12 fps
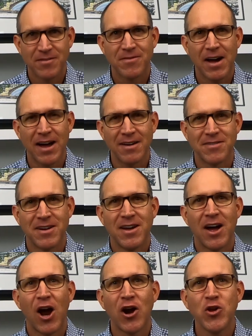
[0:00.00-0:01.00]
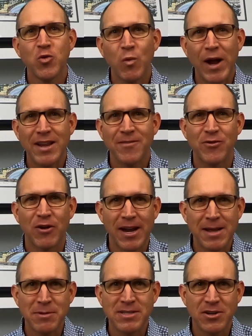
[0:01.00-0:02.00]
5, are you waiting for
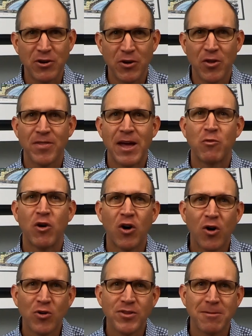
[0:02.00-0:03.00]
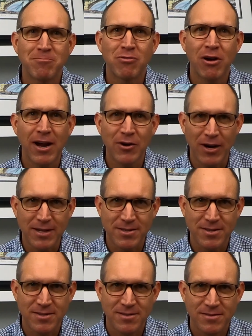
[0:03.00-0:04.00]
any material that will hold up
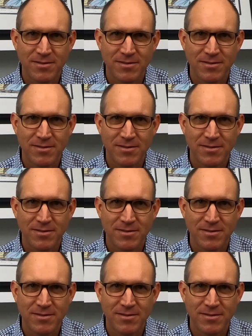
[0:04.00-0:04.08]
progress?